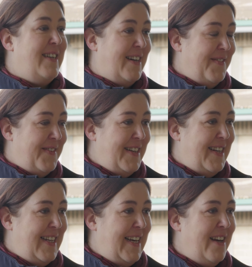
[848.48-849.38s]

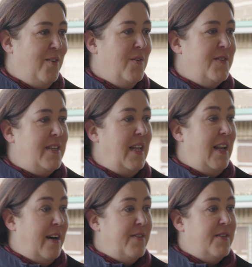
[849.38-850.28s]
Definitely. Horses
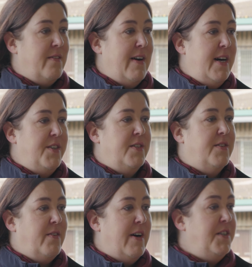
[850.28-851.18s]
love a scratch, and
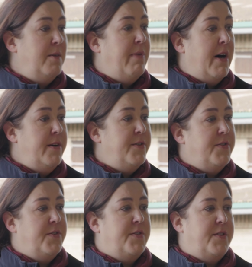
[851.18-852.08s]
scratching
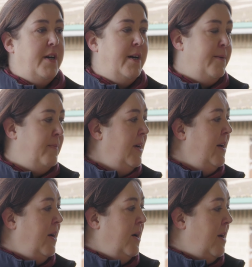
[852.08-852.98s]
posts,
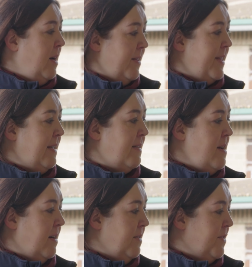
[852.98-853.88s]
things that
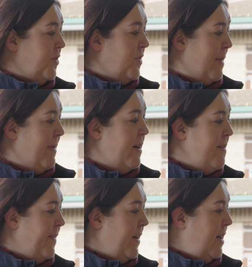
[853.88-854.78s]
you can strap
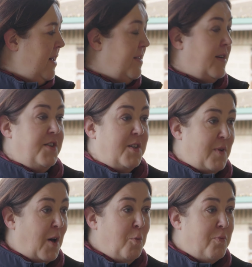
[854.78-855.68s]
over, such as
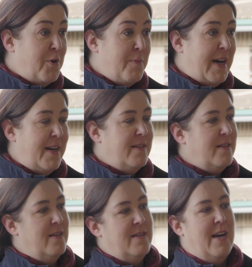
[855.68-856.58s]
old broom heads,
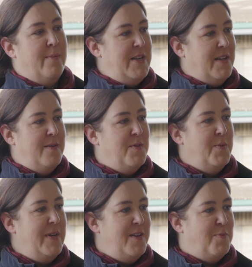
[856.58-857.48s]
because how many times
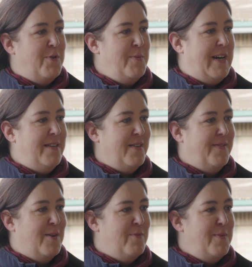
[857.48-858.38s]
do we lose broom heads
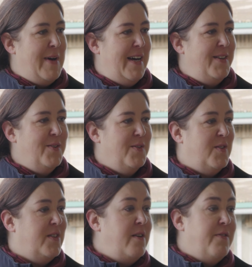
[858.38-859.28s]
off our broom handles?
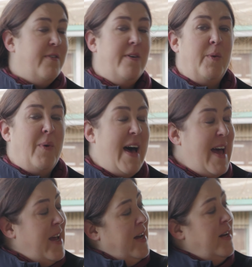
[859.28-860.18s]
Don't throw it away.